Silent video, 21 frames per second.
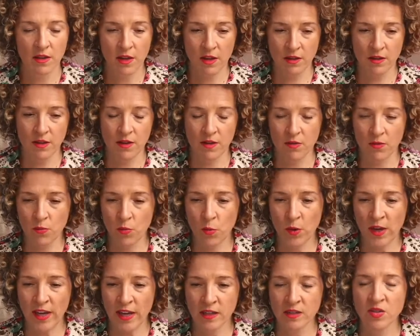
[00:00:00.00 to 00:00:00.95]
and
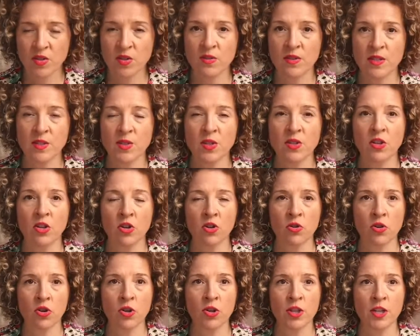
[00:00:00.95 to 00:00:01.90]
we answered this a
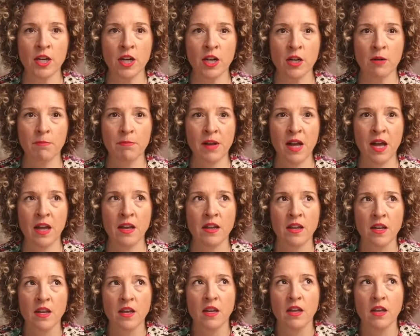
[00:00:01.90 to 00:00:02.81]
little earlier, but